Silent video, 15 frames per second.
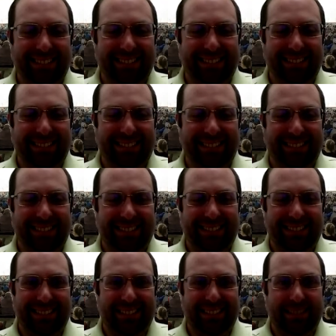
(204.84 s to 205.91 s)

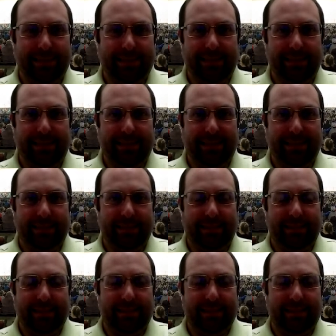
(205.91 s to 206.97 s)

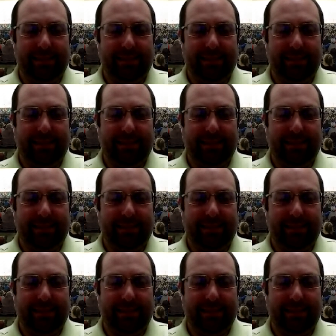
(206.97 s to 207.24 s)
This person isn't speaking.